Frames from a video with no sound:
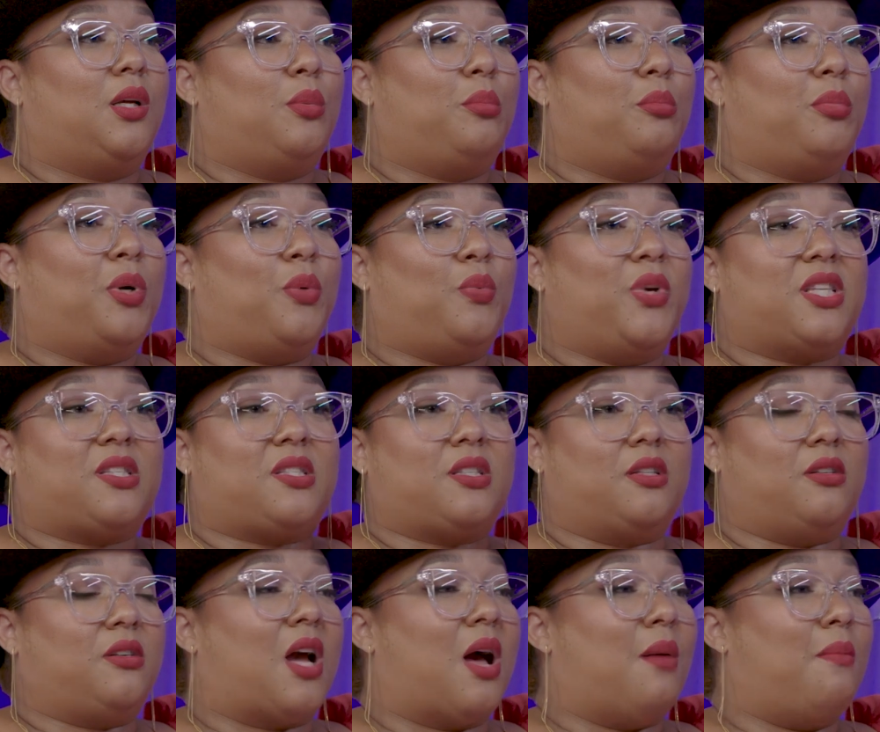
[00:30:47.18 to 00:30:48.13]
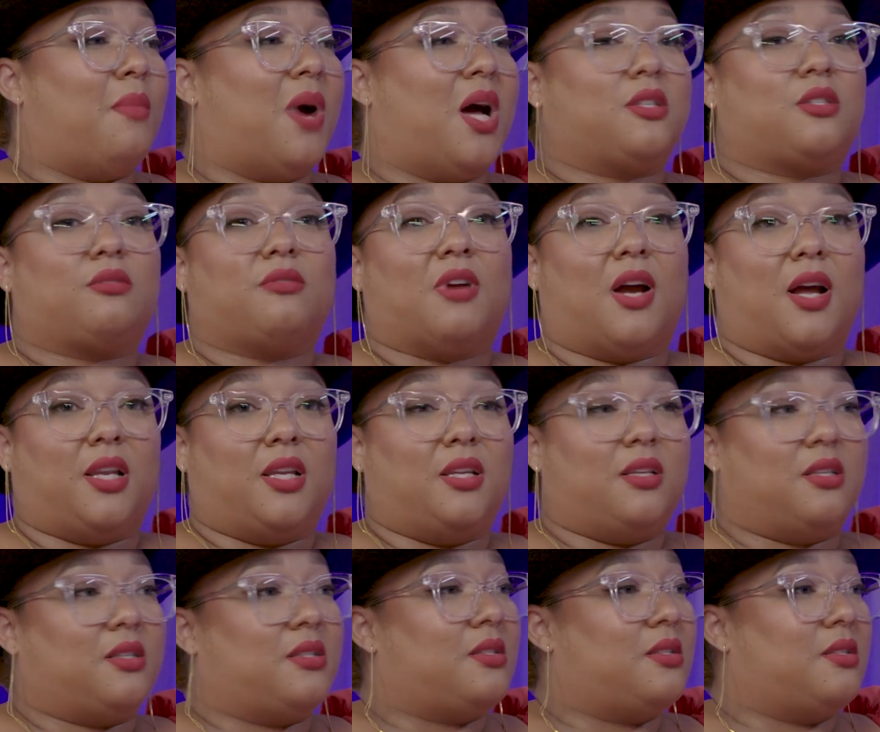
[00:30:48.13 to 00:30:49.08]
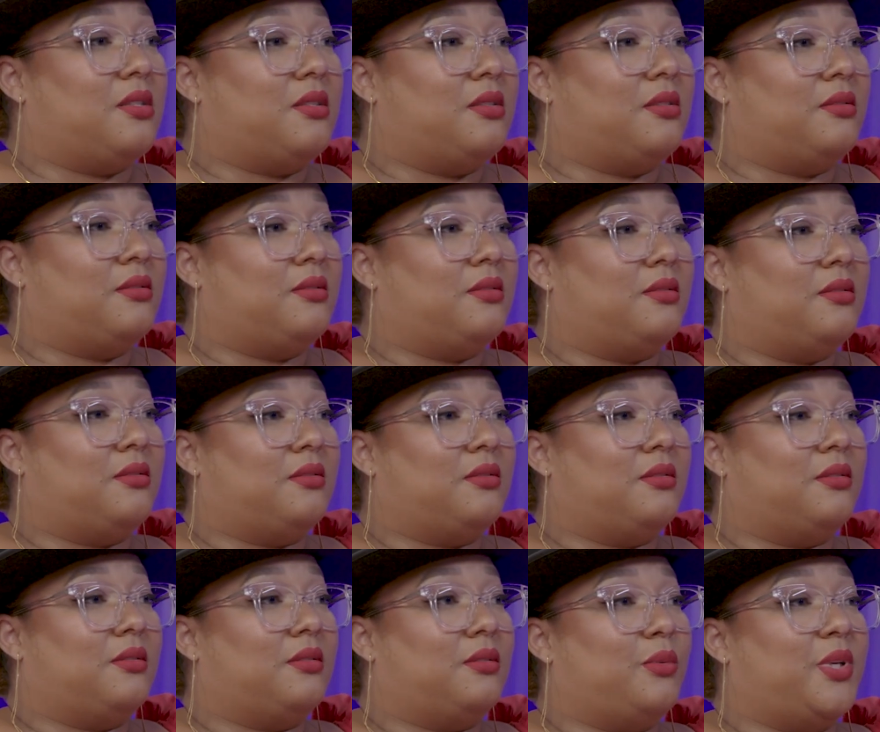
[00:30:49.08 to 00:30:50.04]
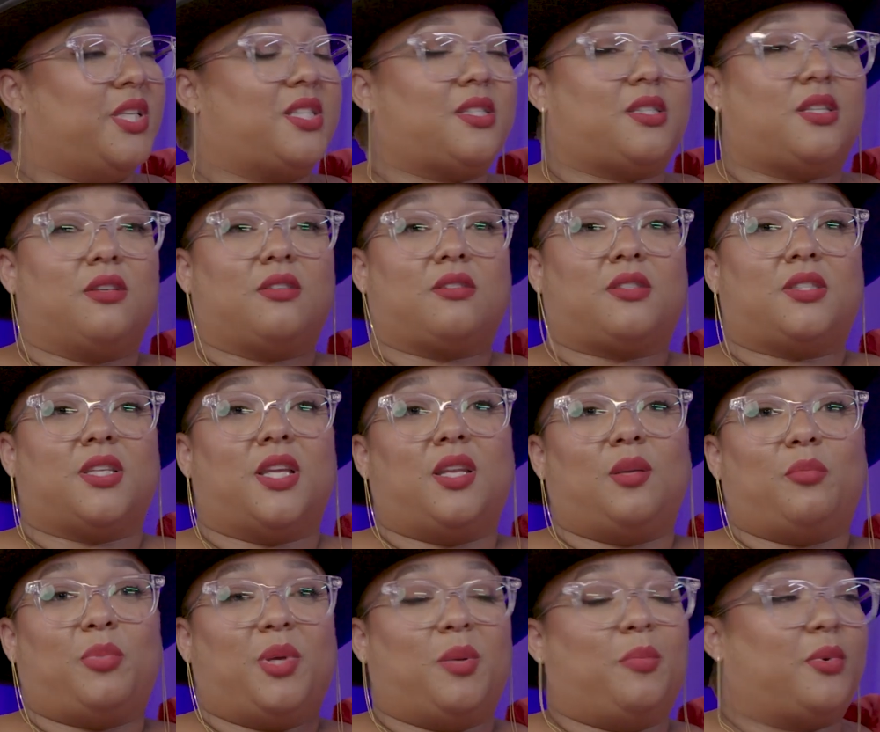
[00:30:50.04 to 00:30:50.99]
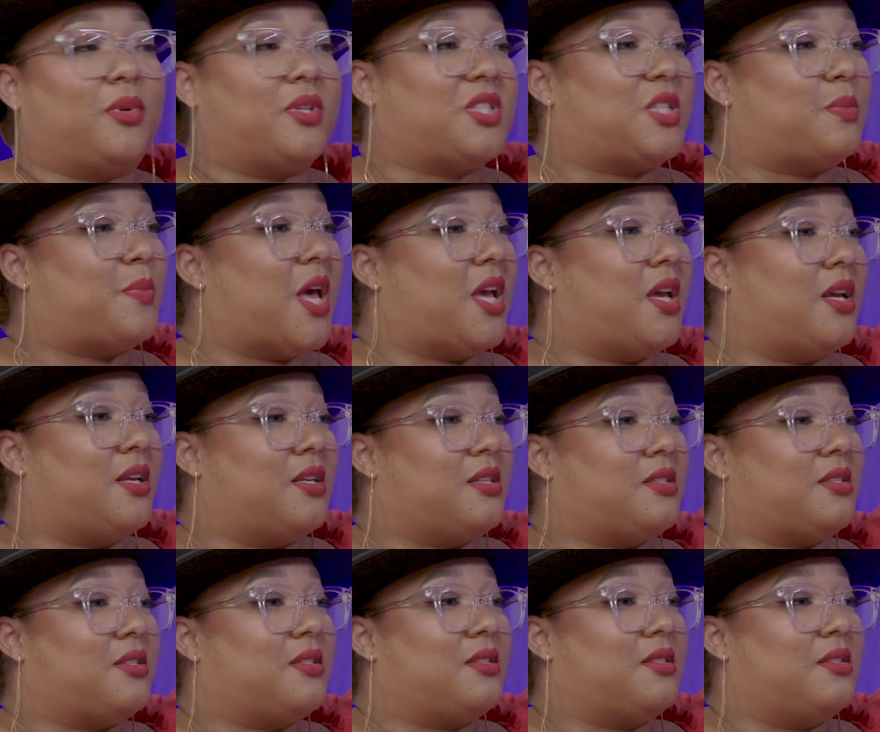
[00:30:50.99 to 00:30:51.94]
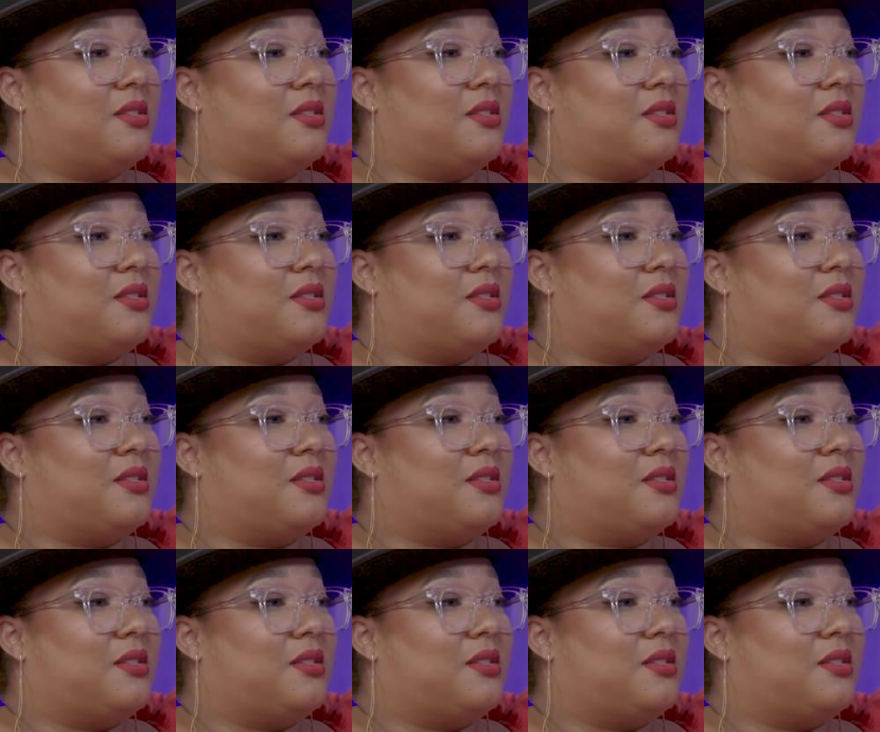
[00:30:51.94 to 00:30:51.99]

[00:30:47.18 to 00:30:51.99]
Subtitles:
But we still got Maseratis. We still sending people to space.